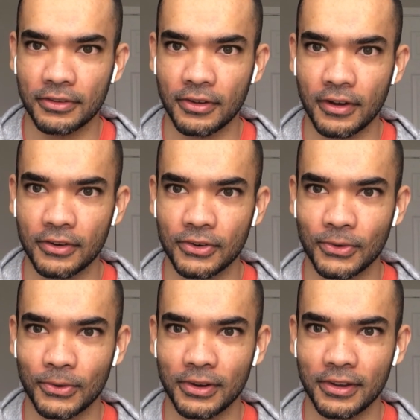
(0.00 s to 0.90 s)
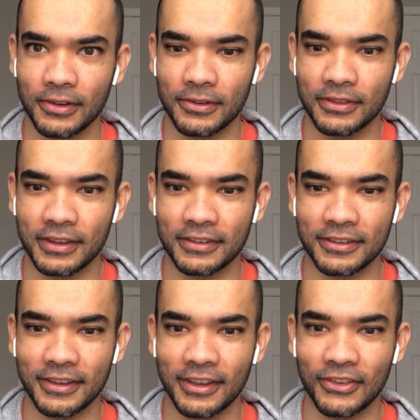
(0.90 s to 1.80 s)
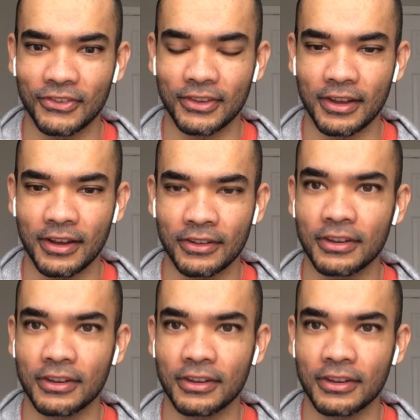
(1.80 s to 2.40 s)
So I assure you, this is a